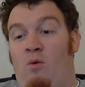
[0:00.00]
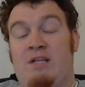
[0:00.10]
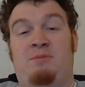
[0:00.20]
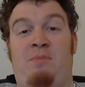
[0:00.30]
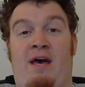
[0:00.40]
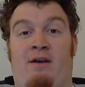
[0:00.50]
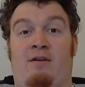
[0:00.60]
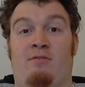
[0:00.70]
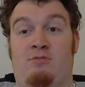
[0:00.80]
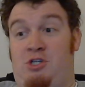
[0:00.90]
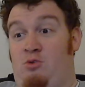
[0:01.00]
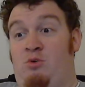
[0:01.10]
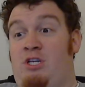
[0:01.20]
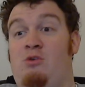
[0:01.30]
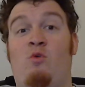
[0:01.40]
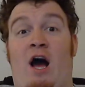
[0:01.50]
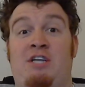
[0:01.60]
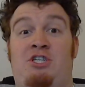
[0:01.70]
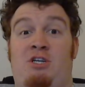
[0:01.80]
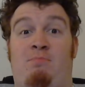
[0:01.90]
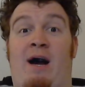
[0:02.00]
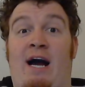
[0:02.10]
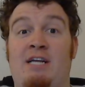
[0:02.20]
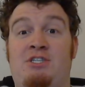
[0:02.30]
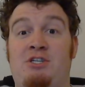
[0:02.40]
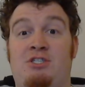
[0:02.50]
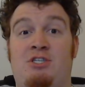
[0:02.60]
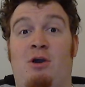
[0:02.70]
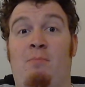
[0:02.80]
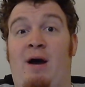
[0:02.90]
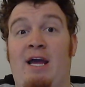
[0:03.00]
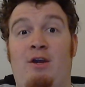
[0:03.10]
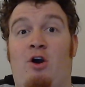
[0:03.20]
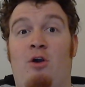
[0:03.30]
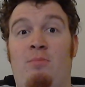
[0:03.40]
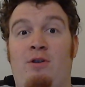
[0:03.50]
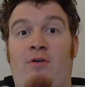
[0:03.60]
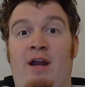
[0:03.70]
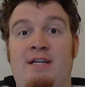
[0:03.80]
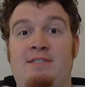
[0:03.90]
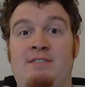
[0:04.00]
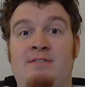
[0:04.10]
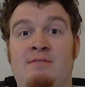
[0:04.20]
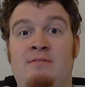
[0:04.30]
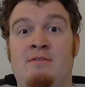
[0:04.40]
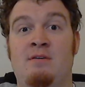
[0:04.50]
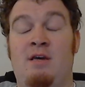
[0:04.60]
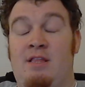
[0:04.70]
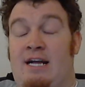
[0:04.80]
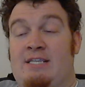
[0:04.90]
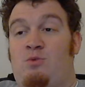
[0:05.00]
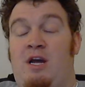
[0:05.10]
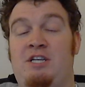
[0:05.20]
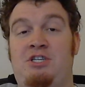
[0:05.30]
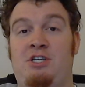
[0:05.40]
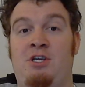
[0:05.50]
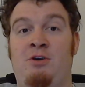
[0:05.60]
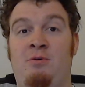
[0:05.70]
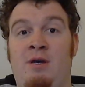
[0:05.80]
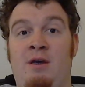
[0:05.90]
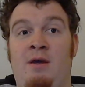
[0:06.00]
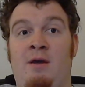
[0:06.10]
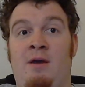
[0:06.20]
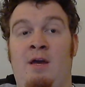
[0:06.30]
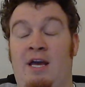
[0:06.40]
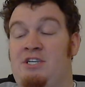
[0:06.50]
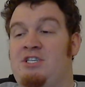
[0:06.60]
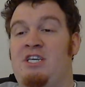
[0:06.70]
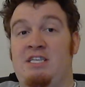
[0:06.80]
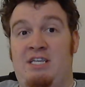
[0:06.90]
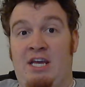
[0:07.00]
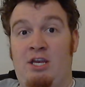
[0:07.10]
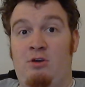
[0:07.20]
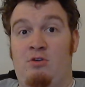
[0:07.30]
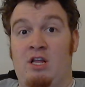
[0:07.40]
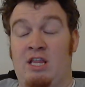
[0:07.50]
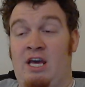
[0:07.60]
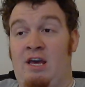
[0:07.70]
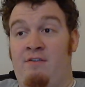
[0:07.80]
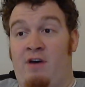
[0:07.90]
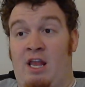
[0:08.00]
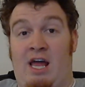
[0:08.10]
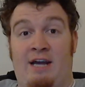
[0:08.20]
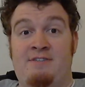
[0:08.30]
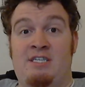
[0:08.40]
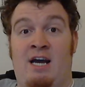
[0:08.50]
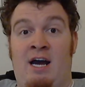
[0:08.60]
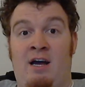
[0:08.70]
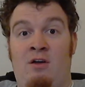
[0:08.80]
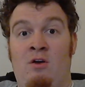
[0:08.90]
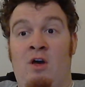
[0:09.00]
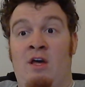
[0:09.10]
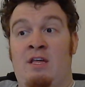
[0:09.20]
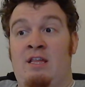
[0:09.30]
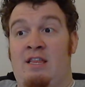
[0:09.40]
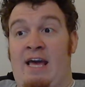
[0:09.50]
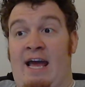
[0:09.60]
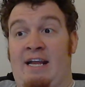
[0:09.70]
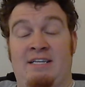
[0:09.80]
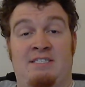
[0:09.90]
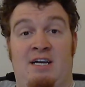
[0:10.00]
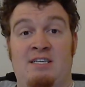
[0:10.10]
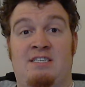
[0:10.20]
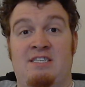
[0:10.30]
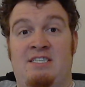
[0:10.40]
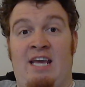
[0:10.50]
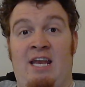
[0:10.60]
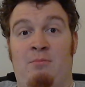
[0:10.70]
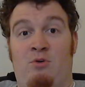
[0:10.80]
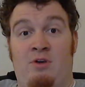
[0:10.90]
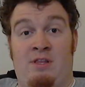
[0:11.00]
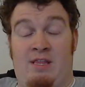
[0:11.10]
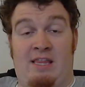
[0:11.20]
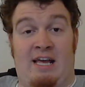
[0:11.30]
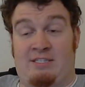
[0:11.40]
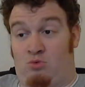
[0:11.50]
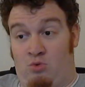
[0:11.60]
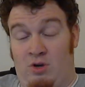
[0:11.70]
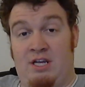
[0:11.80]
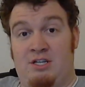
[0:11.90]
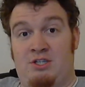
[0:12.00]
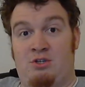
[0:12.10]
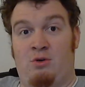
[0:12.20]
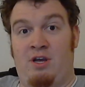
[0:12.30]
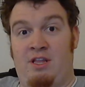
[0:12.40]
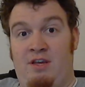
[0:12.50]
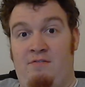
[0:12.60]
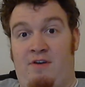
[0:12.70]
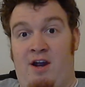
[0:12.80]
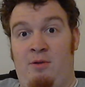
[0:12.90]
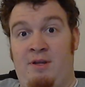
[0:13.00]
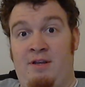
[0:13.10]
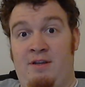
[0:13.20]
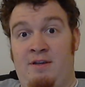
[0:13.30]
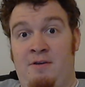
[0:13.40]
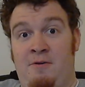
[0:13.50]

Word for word: what's better? We I should buy, I should start buying carbon credits. That's what I should do, and just continue to live a lifestyle that is unsustainable and that's really destroying the environment.